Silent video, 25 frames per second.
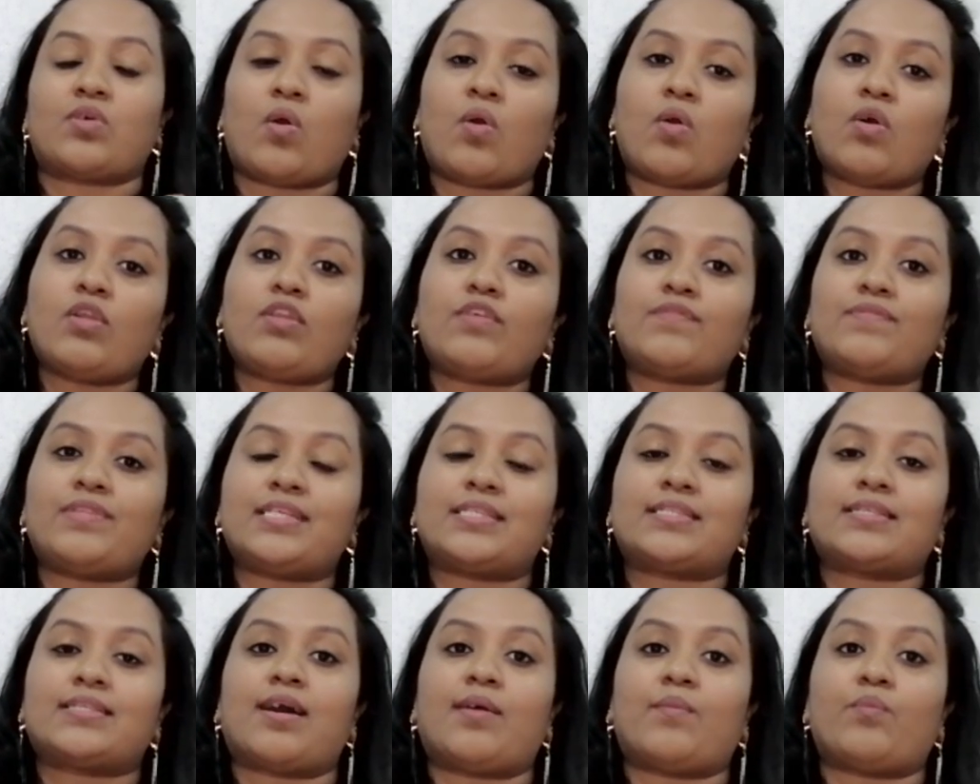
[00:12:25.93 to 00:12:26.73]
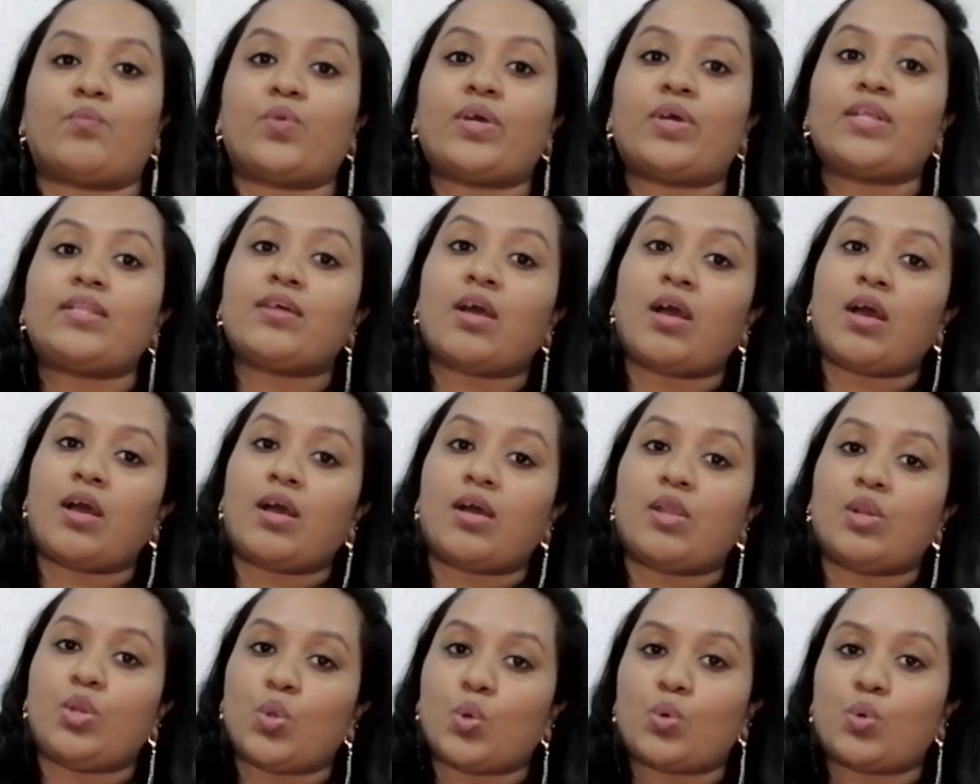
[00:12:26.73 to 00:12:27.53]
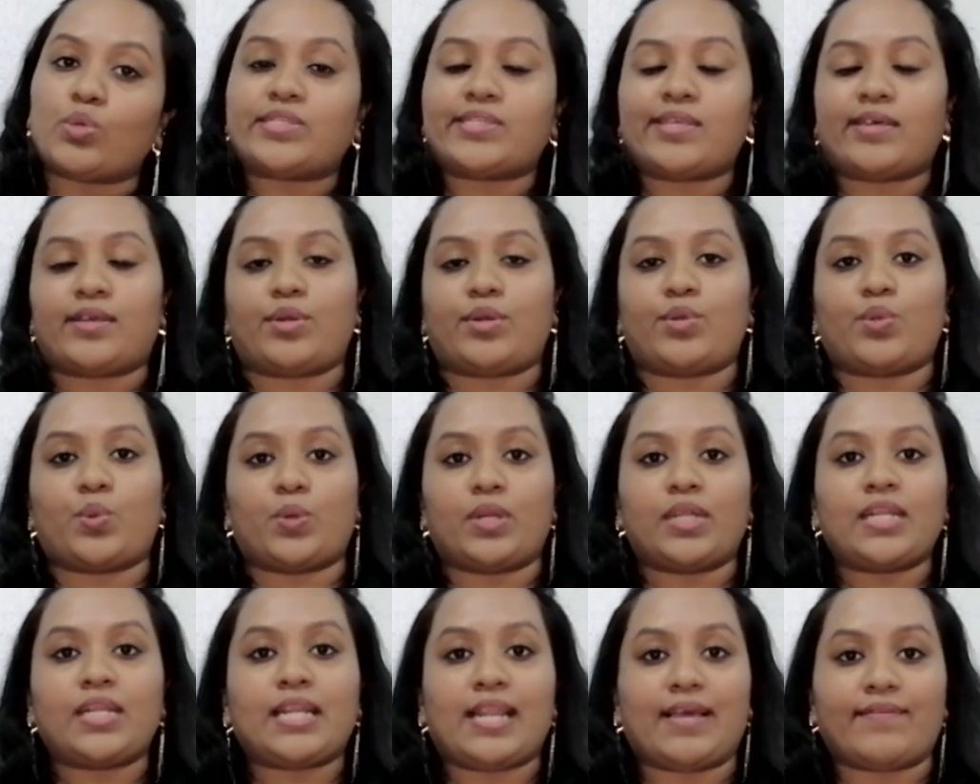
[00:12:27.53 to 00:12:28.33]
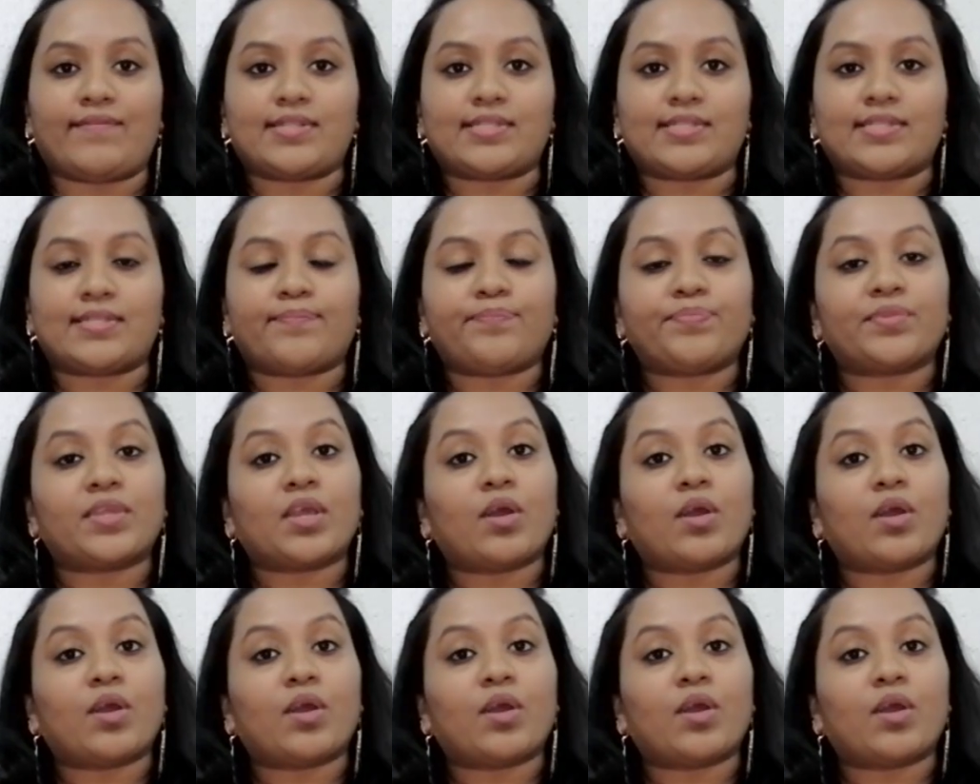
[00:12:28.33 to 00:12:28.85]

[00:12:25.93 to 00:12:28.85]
All of this come with low serotonin levels.